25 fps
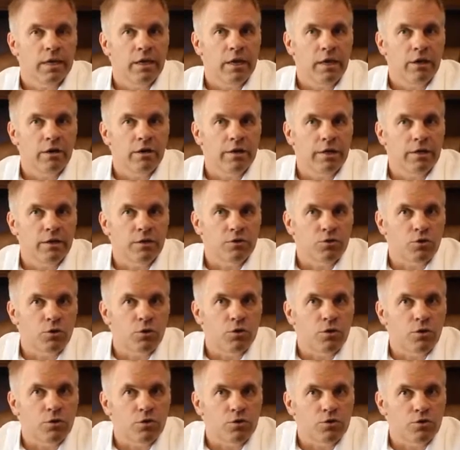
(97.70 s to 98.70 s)
Here in
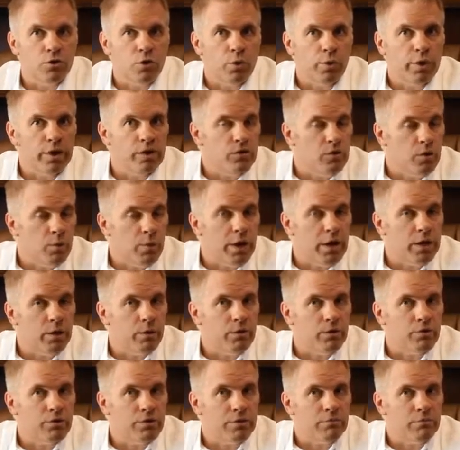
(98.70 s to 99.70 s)
Arizona, there's no easy way
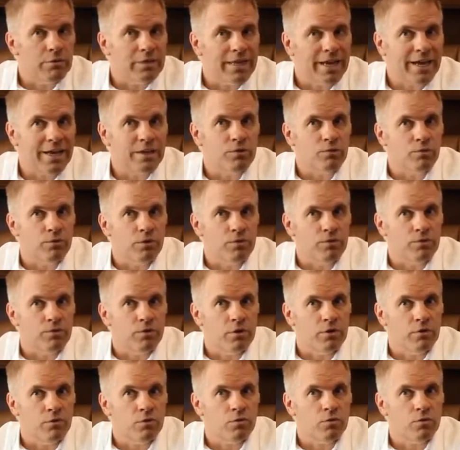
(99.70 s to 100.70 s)
to exempt tax
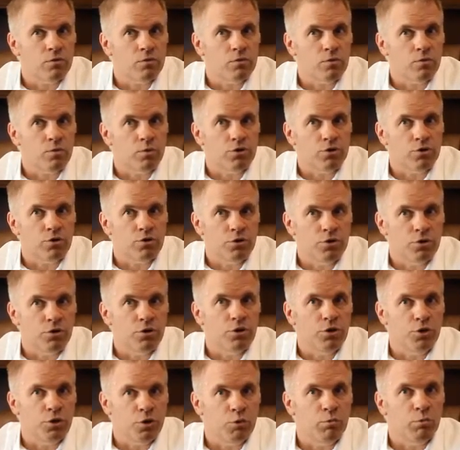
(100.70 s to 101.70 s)
refunds, which are due
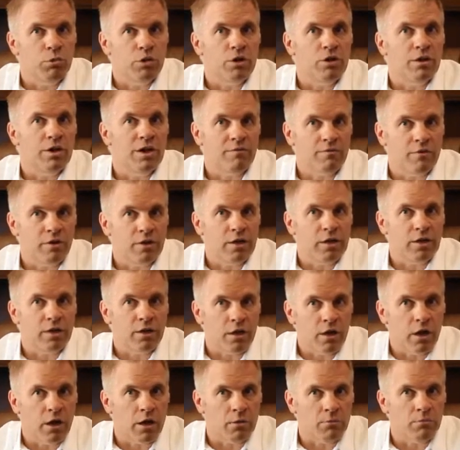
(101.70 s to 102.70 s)
to you but you haven't yet
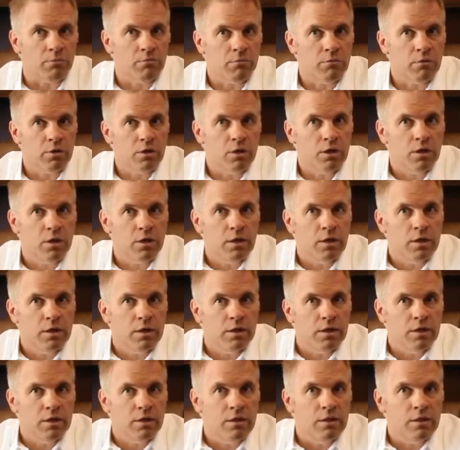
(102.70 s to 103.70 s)
got them.
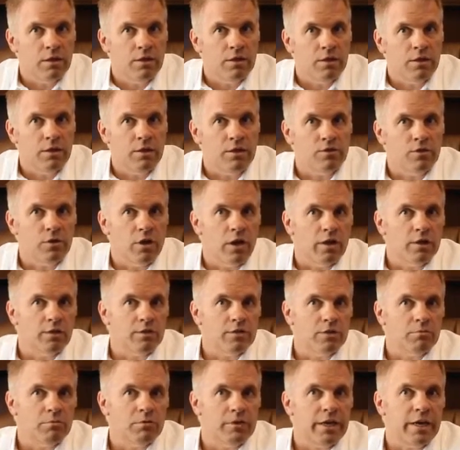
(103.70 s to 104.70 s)
These
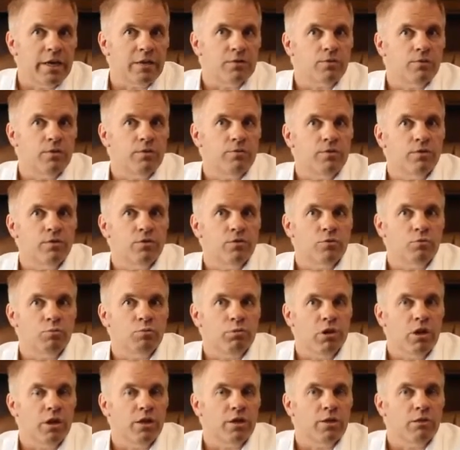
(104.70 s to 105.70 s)
non-exempt tax refunds are
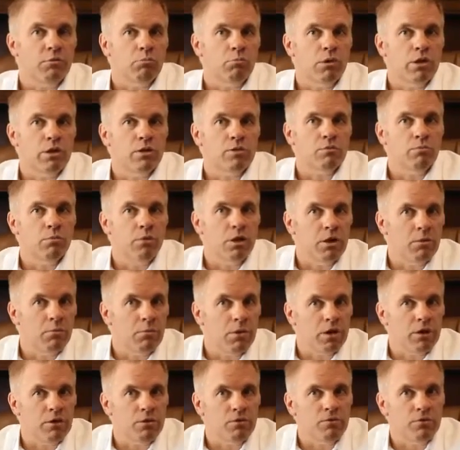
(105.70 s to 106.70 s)
probably the biggest
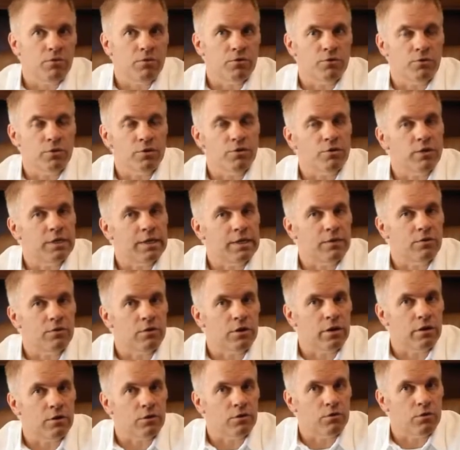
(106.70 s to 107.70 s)
moneymaker for trustees
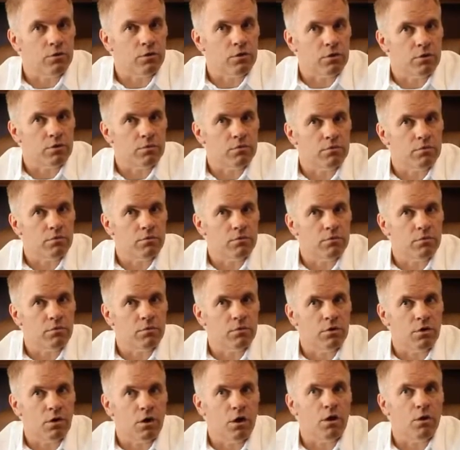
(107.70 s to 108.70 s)
in Arizona.
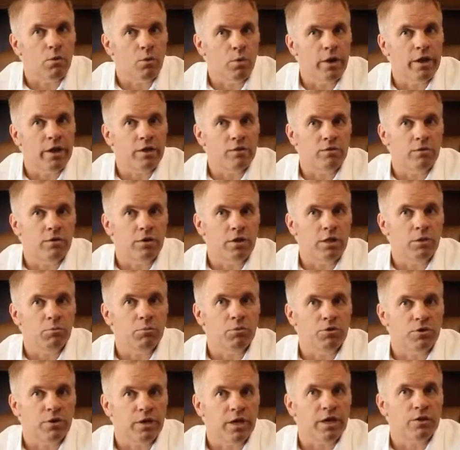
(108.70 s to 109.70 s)
There are ways to keep
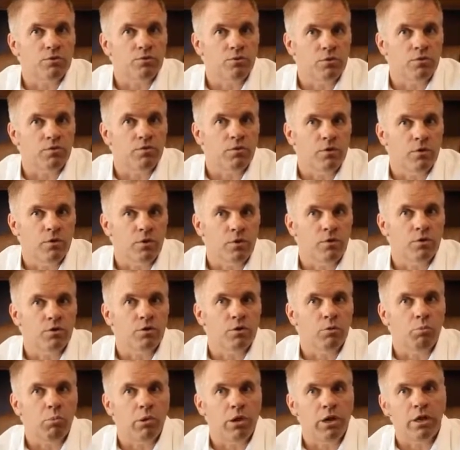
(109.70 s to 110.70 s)
your tax refund, though,
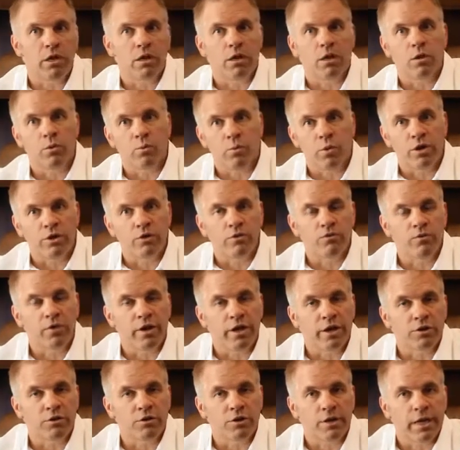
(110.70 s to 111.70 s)
depending on when you
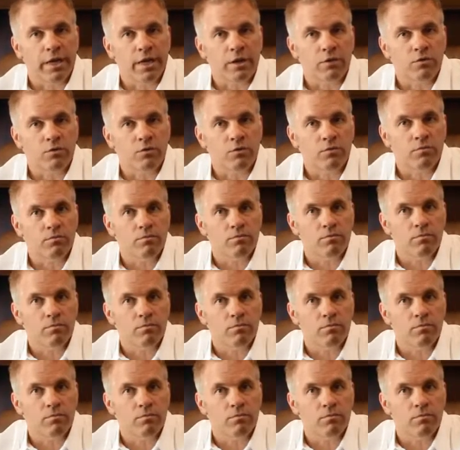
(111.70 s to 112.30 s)
file your case.